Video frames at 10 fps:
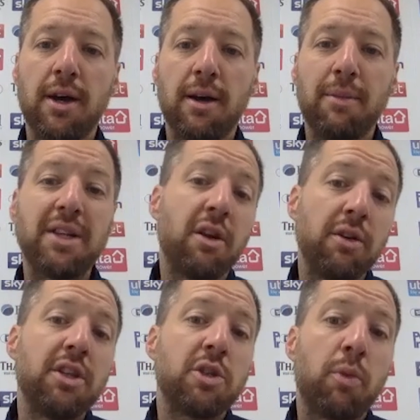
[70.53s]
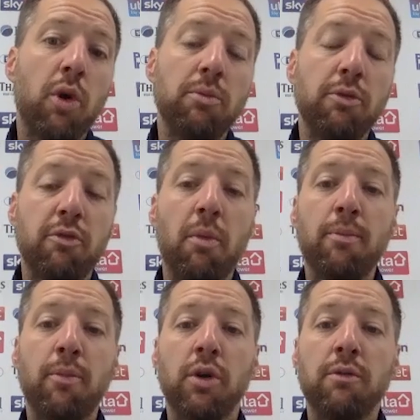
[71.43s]
That's the only disappointment from my
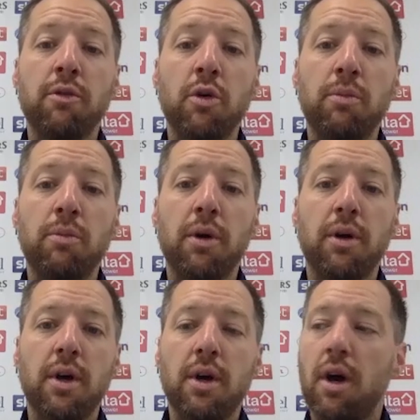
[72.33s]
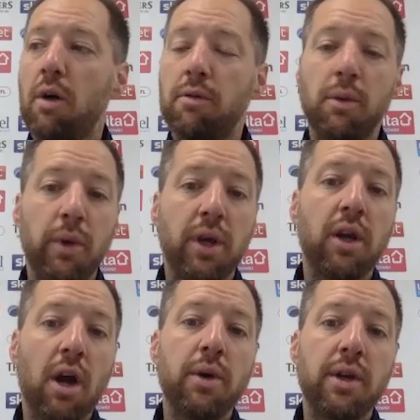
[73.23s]
point of view, but hopefully we can
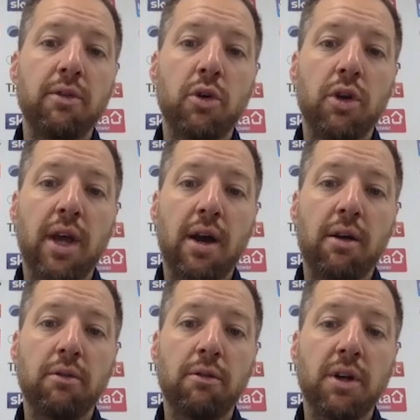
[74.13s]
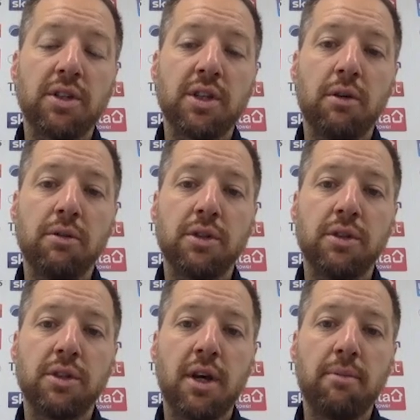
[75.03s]
go and give a good account of ourselves
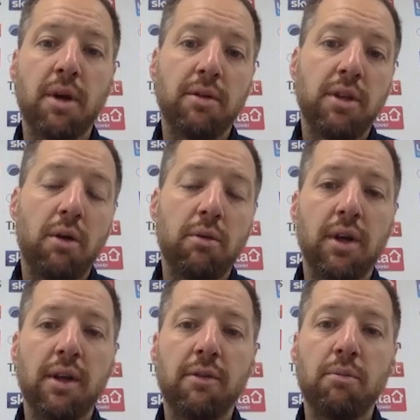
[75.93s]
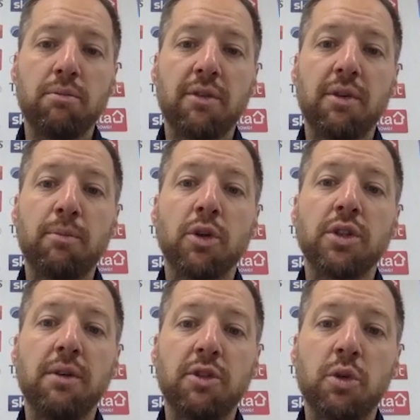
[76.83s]
and you know and give them something
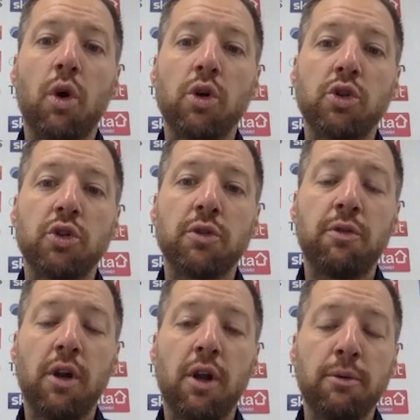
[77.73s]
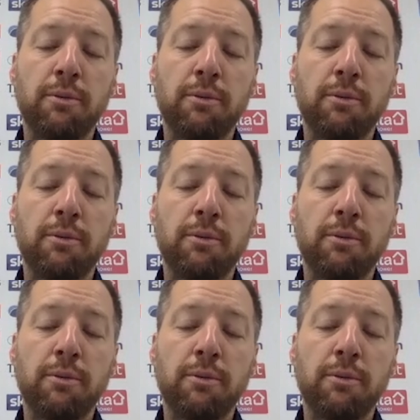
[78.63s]
positive to watch or to follow.